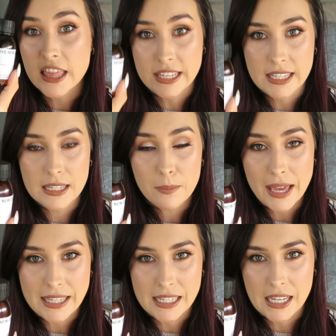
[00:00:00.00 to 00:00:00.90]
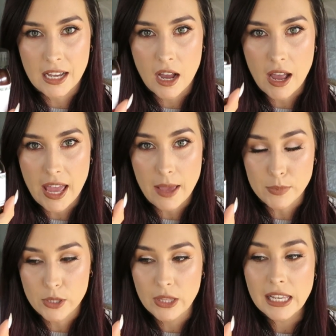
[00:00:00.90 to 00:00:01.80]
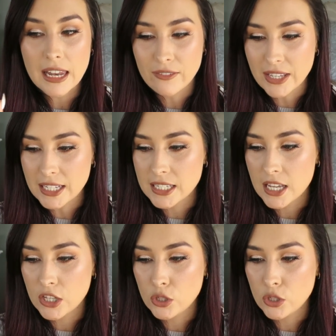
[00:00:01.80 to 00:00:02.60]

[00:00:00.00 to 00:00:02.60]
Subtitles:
This is amazing. I absolutely love it.